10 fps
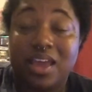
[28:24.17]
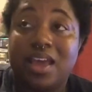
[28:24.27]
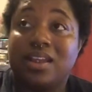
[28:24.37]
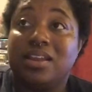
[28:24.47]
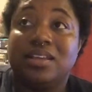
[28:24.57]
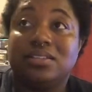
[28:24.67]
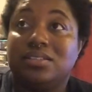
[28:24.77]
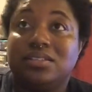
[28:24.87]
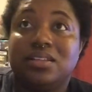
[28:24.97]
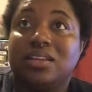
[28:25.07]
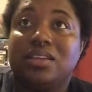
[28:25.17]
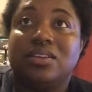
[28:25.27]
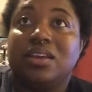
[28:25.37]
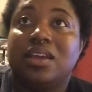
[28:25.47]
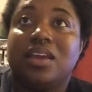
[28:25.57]
And there's,
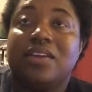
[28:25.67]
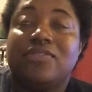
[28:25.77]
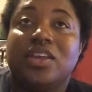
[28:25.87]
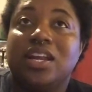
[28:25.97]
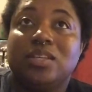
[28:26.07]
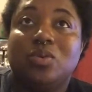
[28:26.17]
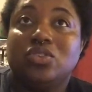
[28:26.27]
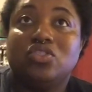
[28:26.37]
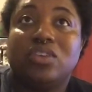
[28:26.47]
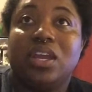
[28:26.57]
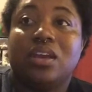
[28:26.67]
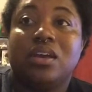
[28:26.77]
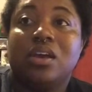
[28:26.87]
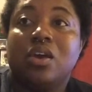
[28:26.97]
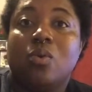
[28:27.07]
if you're not supposed to drink
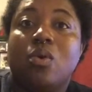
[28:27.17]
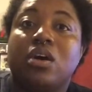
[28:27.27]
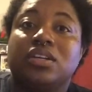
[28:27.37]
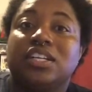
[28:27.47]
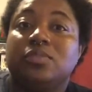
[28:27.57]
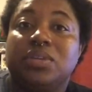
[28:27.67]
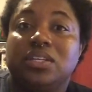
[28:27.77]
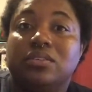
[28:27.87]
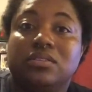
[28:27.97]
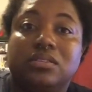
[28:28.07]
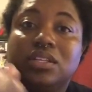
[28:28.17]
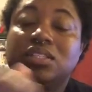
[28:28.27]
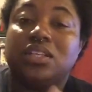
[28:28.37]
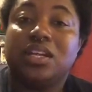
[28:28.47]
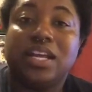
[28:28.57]
water that's been, the
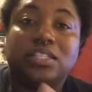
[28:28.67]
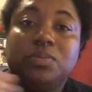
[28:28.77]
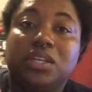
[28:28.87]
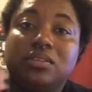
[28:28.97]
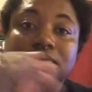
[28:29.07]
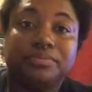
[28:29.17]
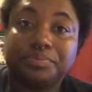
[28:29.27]
sun has been,